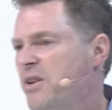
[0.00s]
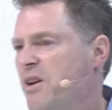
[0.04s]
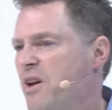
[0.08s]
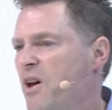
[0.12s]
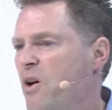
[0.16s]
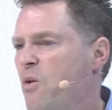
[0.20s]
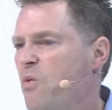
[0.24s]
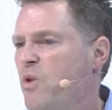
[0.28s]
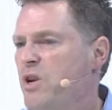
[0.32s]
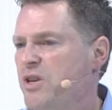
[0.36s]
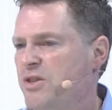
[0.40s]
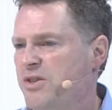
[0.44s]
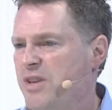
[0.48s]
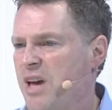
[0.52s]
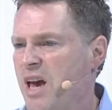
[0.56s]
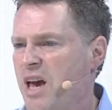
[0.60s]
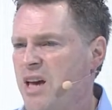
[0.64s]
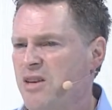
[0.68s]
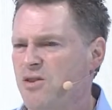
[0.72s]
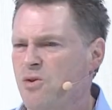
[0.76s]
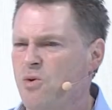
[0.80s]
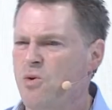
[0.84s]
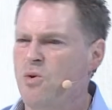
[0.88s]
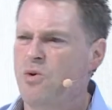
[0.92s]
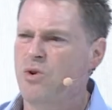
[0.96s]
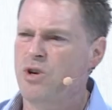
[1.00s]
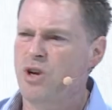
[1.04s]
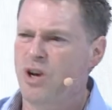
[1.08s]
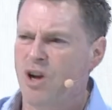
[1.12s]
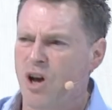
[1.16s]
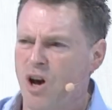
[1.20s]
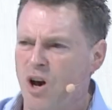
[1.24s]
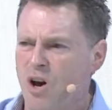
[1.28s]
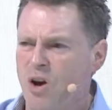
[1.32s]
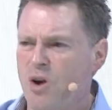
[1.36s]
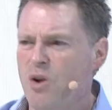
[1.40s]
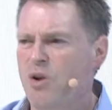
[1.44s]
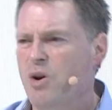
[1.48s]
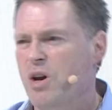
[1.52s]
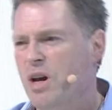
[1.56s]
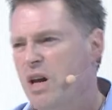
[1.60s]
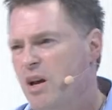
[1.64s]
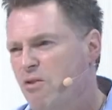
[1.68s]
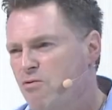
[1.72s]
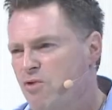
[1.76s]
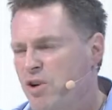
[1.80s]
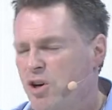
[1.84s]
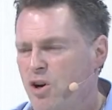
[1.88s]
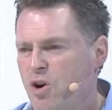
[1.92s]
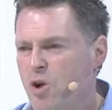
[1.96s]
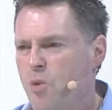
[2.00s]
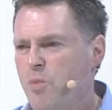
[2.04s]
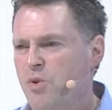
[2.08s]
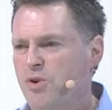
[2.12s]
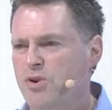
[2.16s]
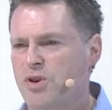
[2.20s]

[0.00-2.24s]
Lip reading: which says, oh, you know, renewables are